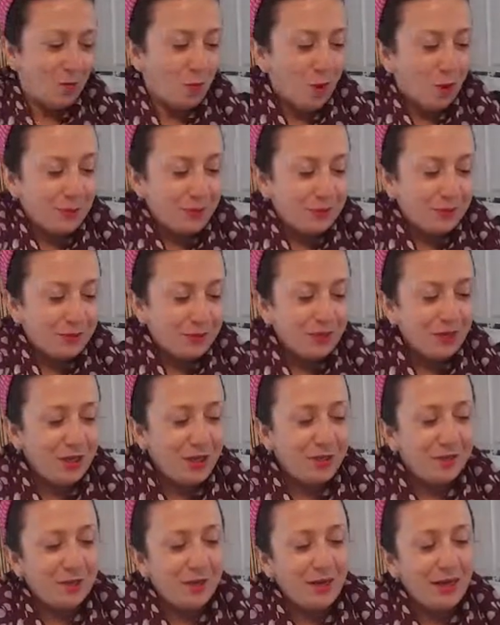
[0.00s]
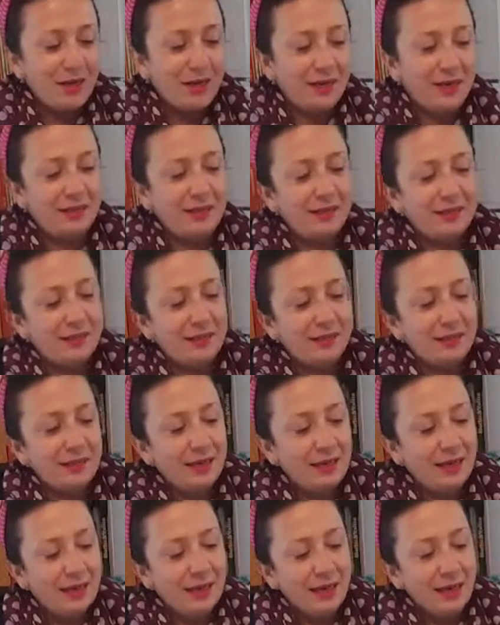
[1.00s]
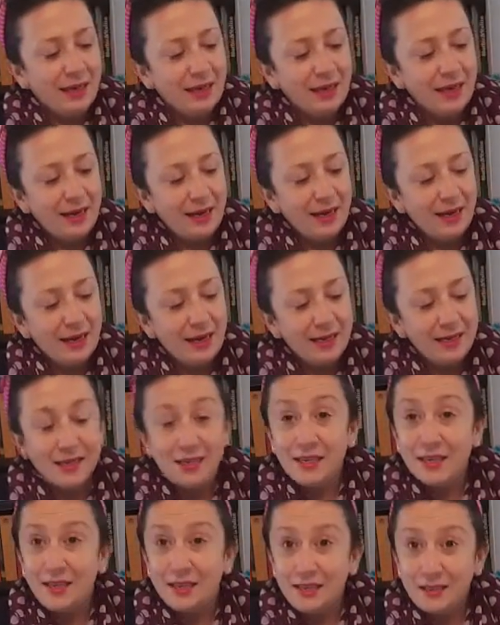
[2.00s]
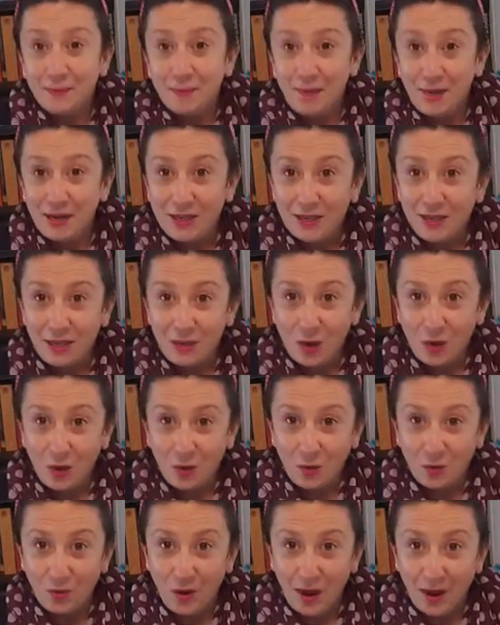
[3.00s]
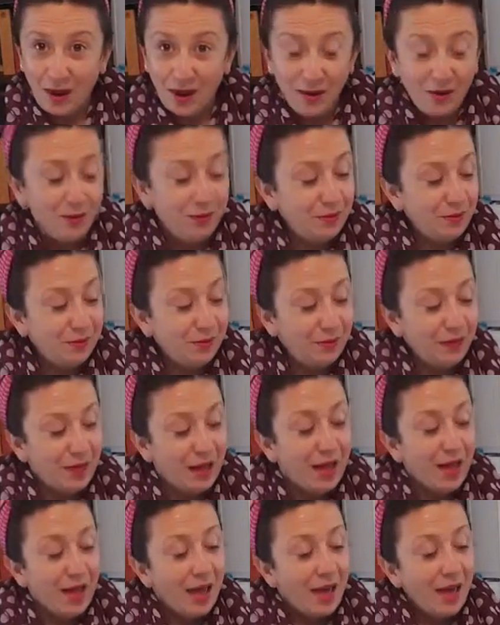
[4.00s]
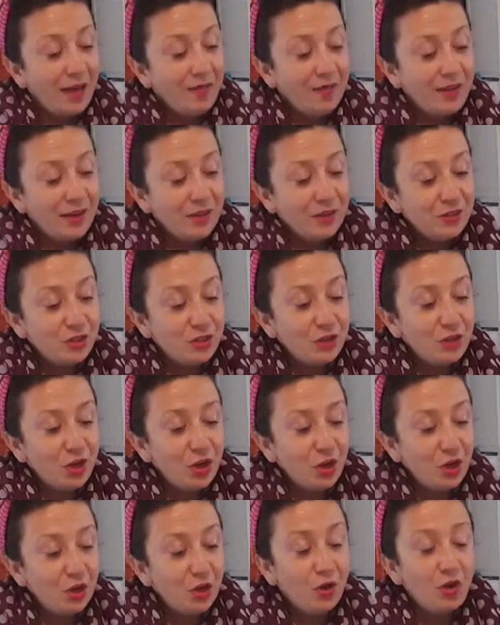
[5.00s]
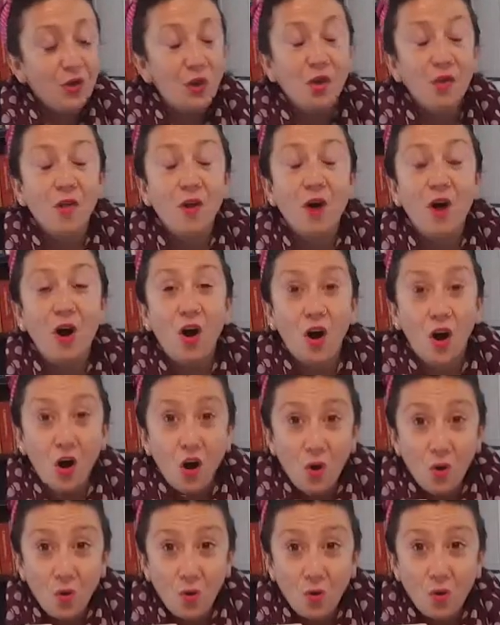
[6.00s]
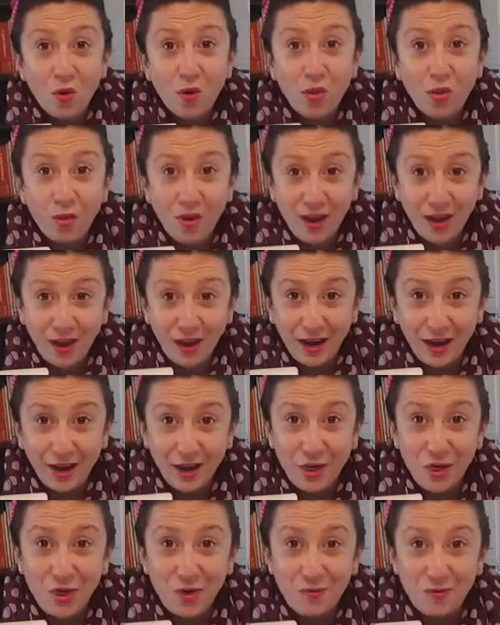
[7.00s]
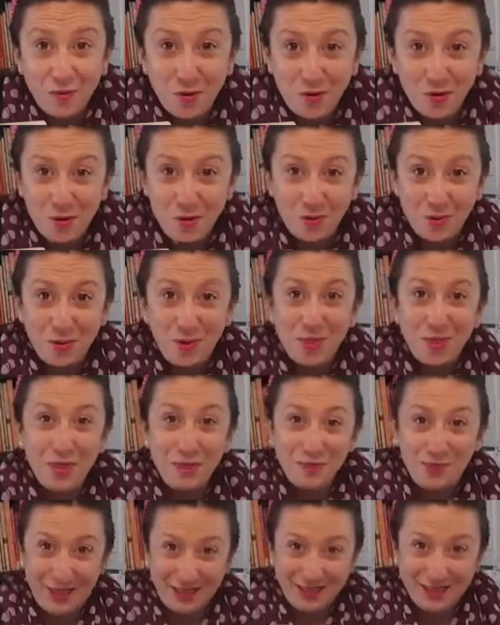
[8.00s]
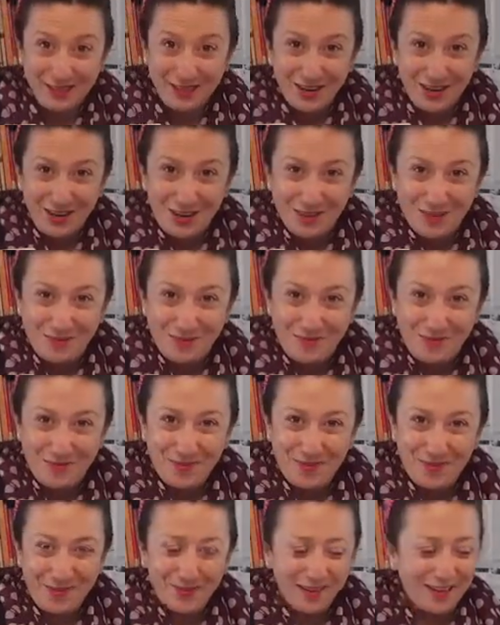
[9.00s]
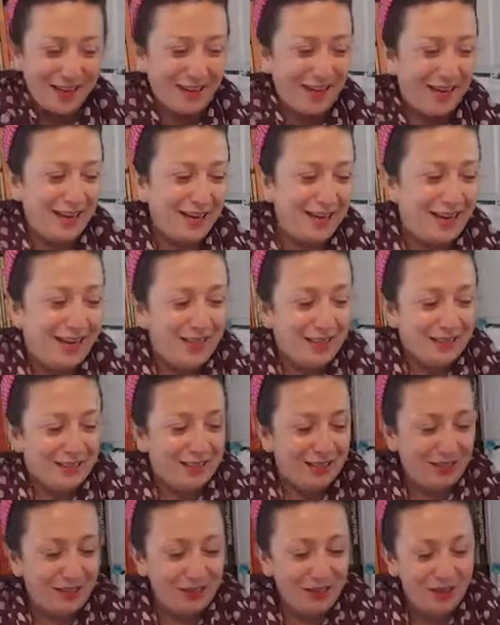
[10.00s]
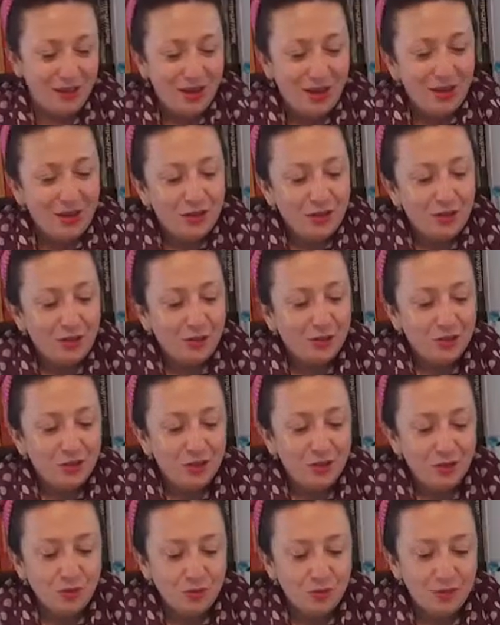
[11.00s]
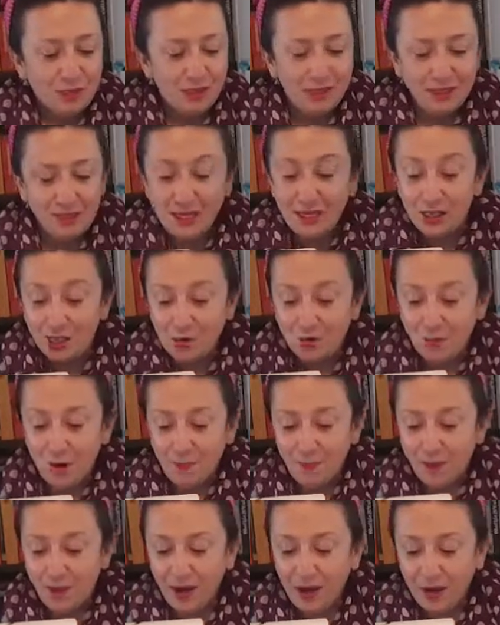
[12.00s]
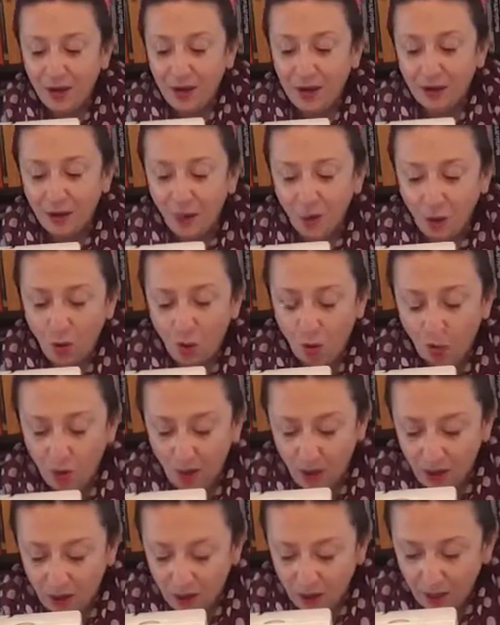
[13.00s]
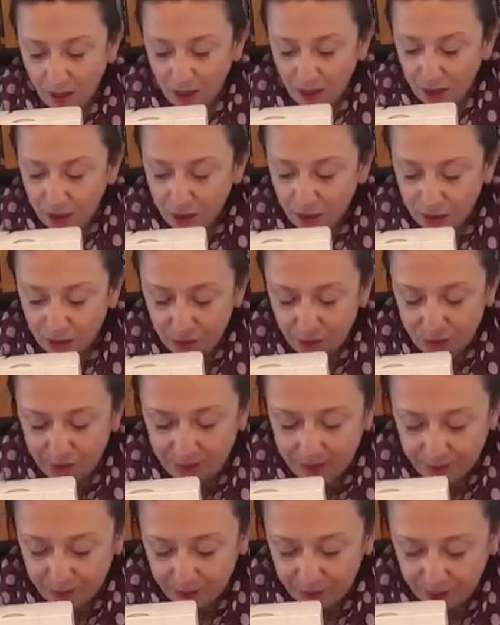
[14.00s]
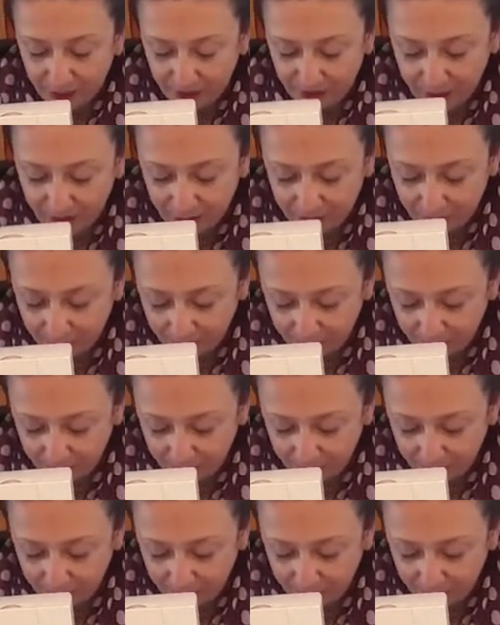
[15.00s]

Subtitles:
What we'll do is cut this buttonhole now and then turn the whole thing through the buttonhole. Okay, so use your stitch ripper or use something